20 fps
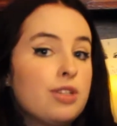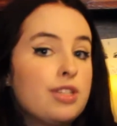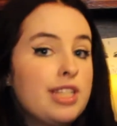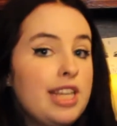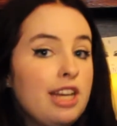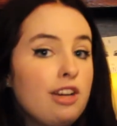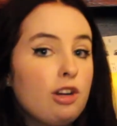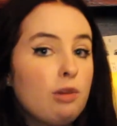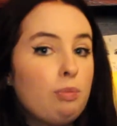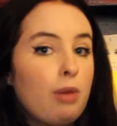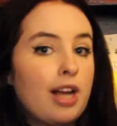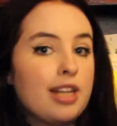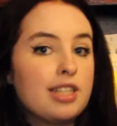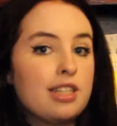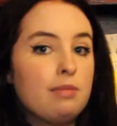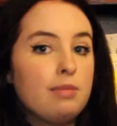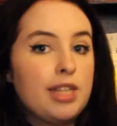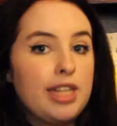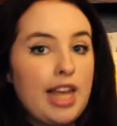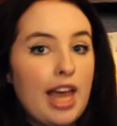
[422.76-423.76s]
secret binds
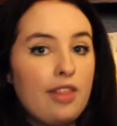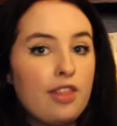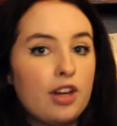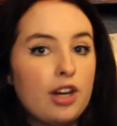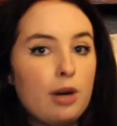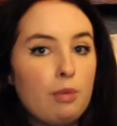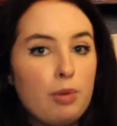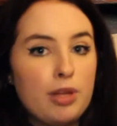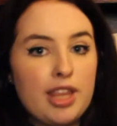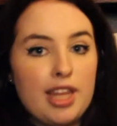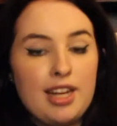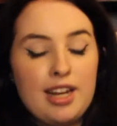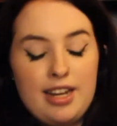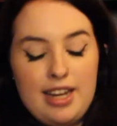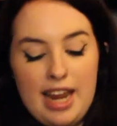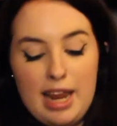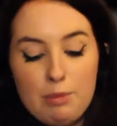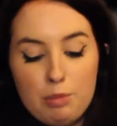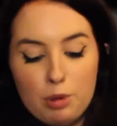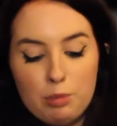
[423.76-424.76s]
them together, but then a
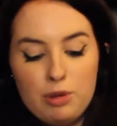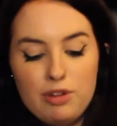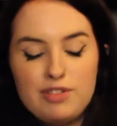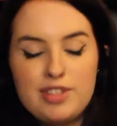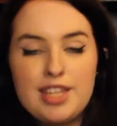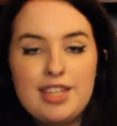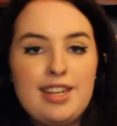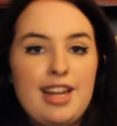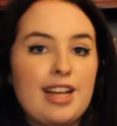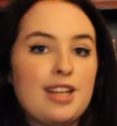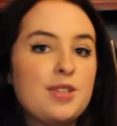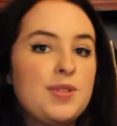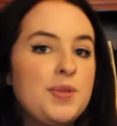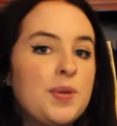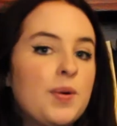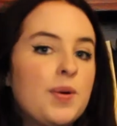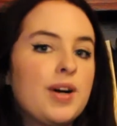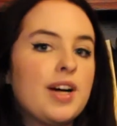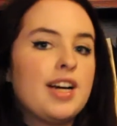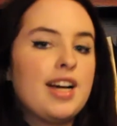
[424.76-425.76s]
neighbor moves in next
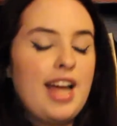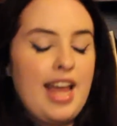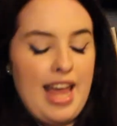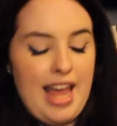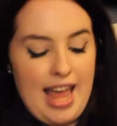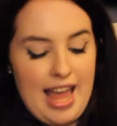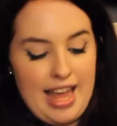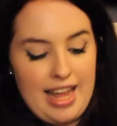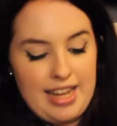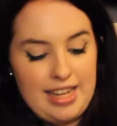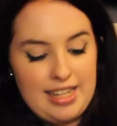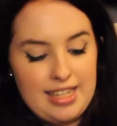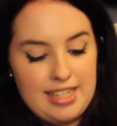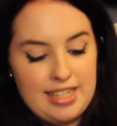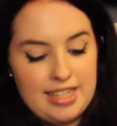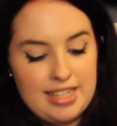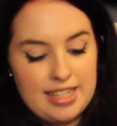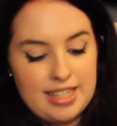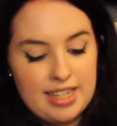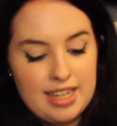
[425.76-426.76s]
door
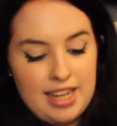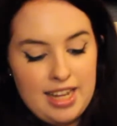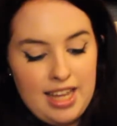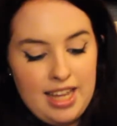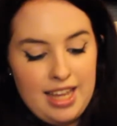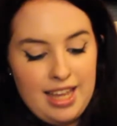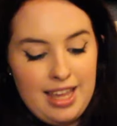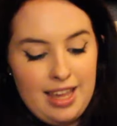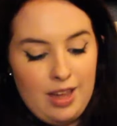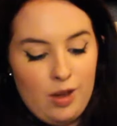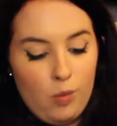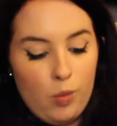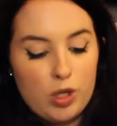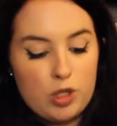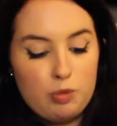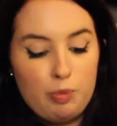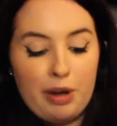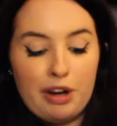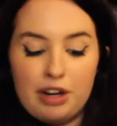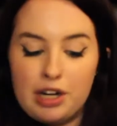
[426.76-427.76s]
and
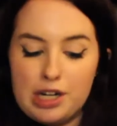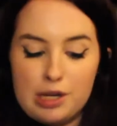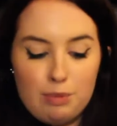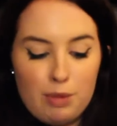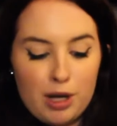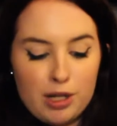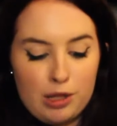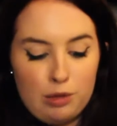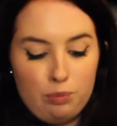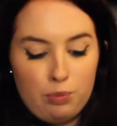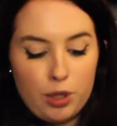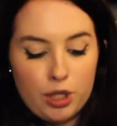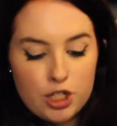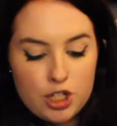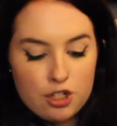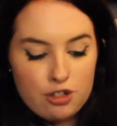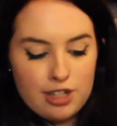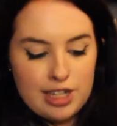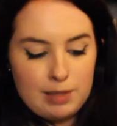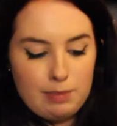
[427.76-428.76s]
what's buried among the
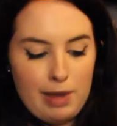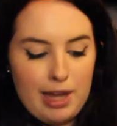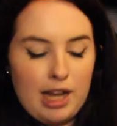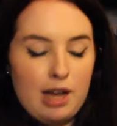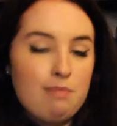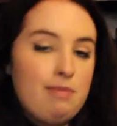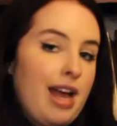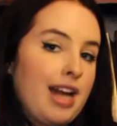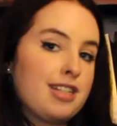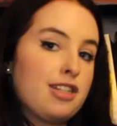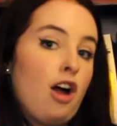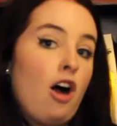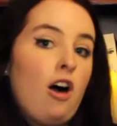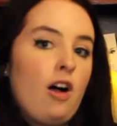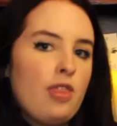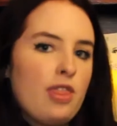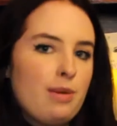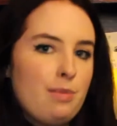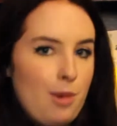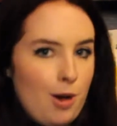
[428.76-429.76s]
birch trees may come back to
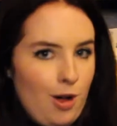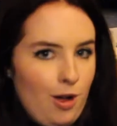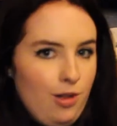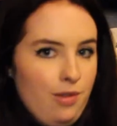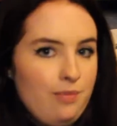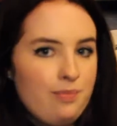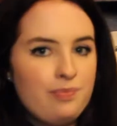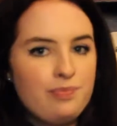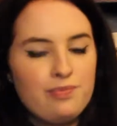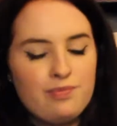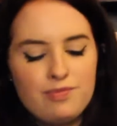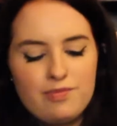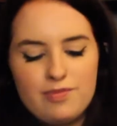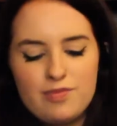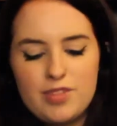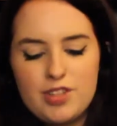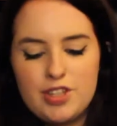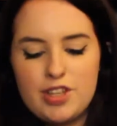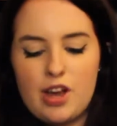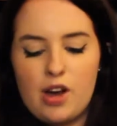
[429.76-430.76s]
haunt them all.
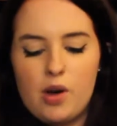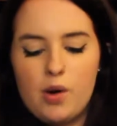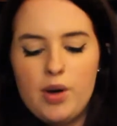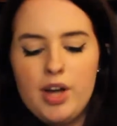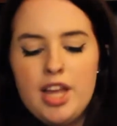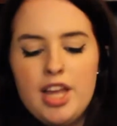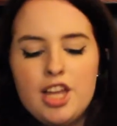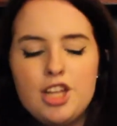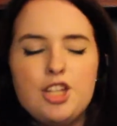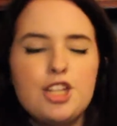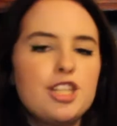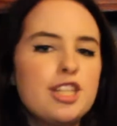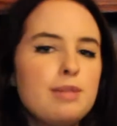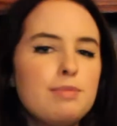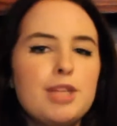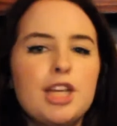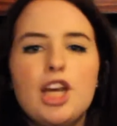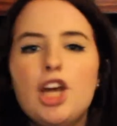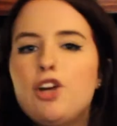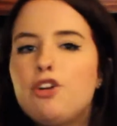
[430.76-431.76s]
So just
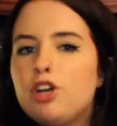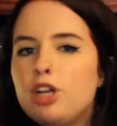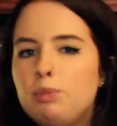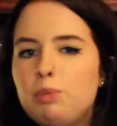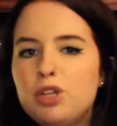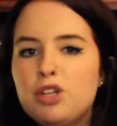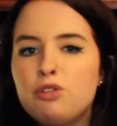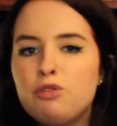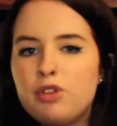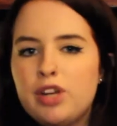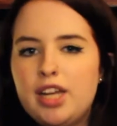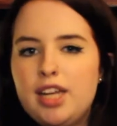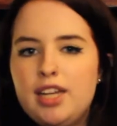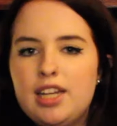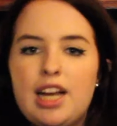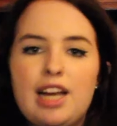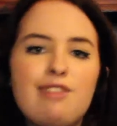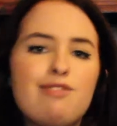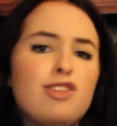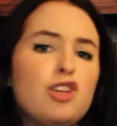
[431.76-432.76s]
seems like a creepier read.
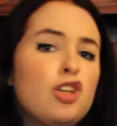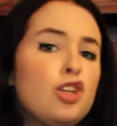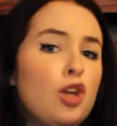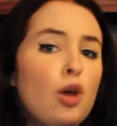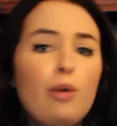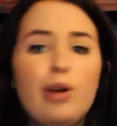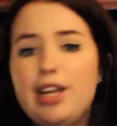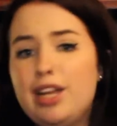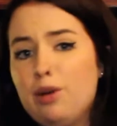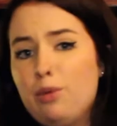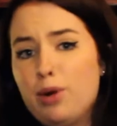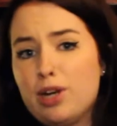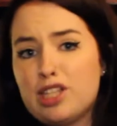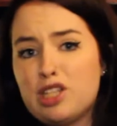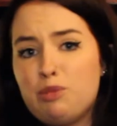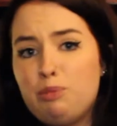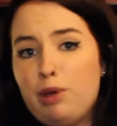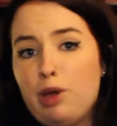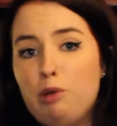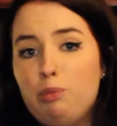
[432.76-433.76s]
I have no idea what
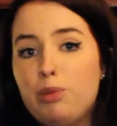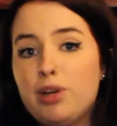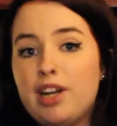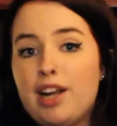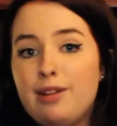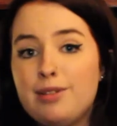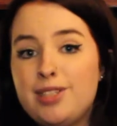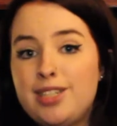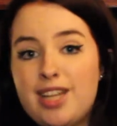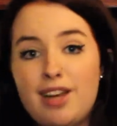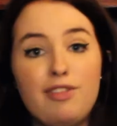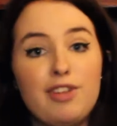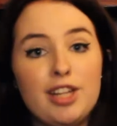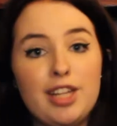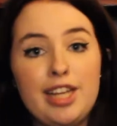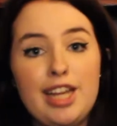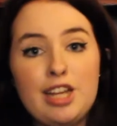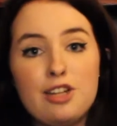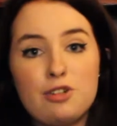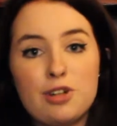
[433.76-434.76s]
it's about, but I was
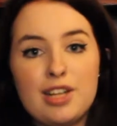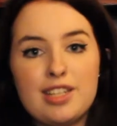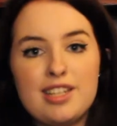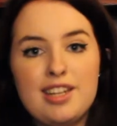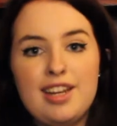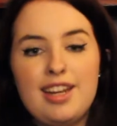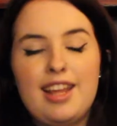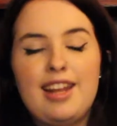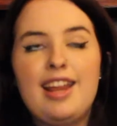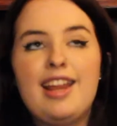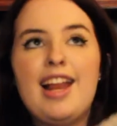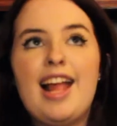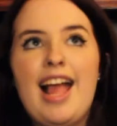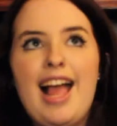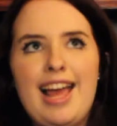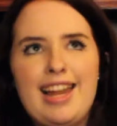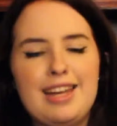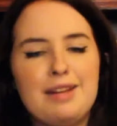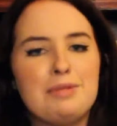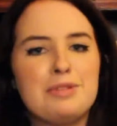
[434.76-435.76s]
definitely interested in it
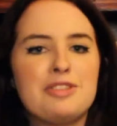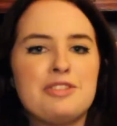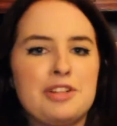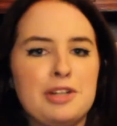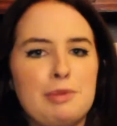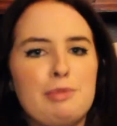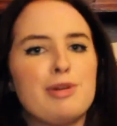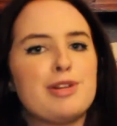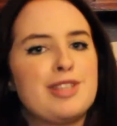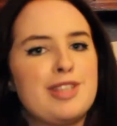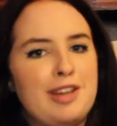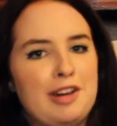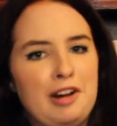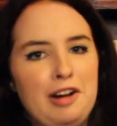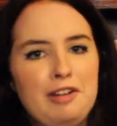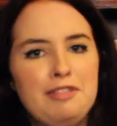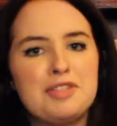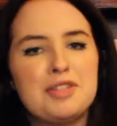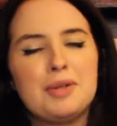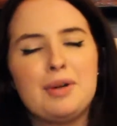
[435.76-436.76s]
and it was 30%
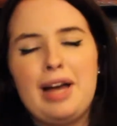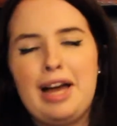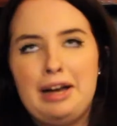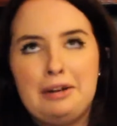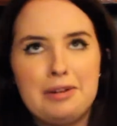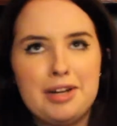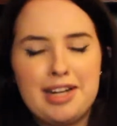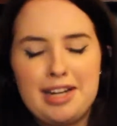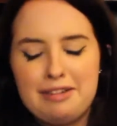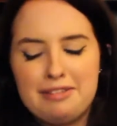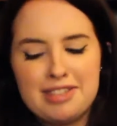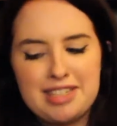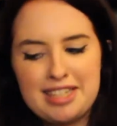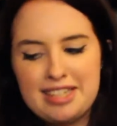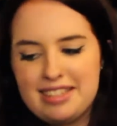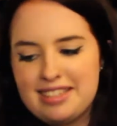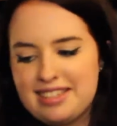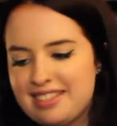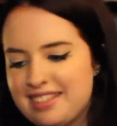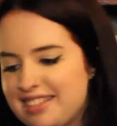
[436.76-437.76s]
off, so how could I
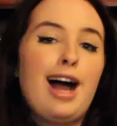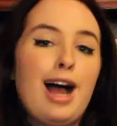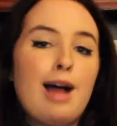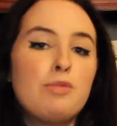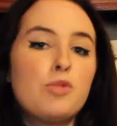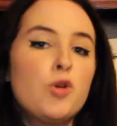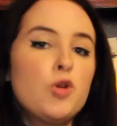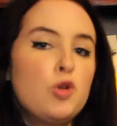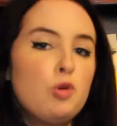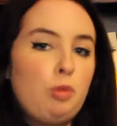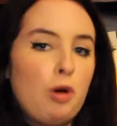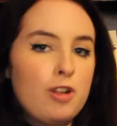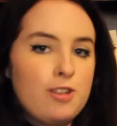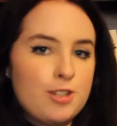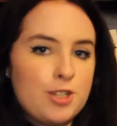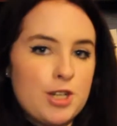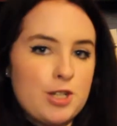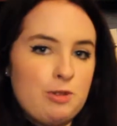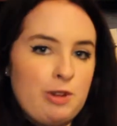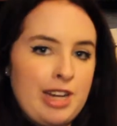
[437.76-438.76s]
resist? I'm going to
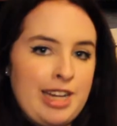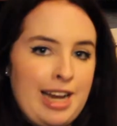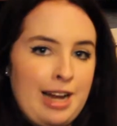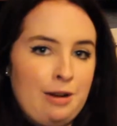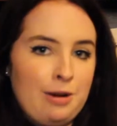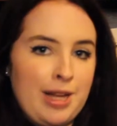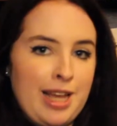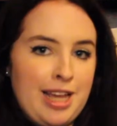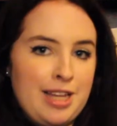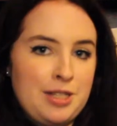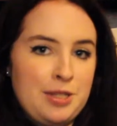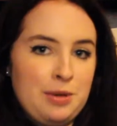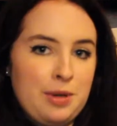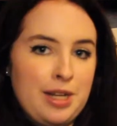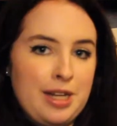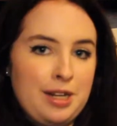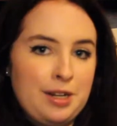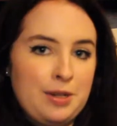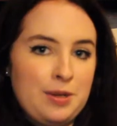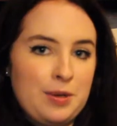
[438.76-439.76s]
apologize right now in case you
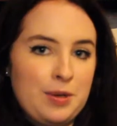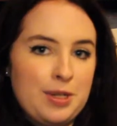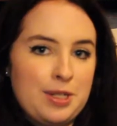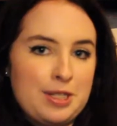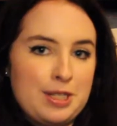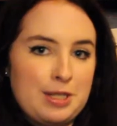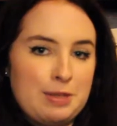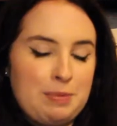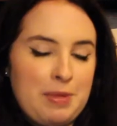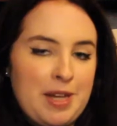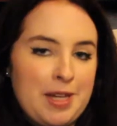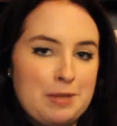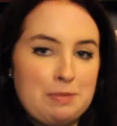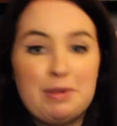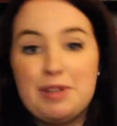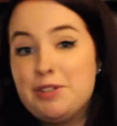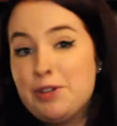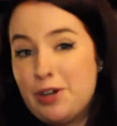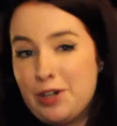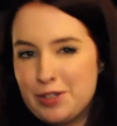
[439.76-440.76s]
can hear noises because
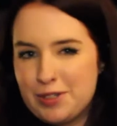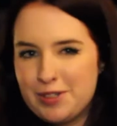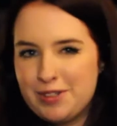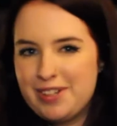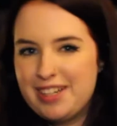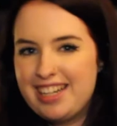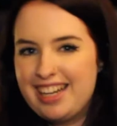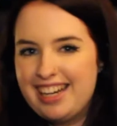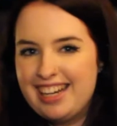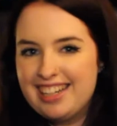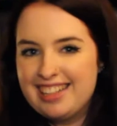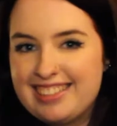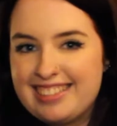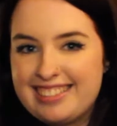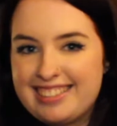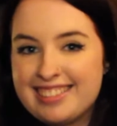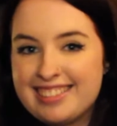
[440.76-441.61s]
my dogs are in here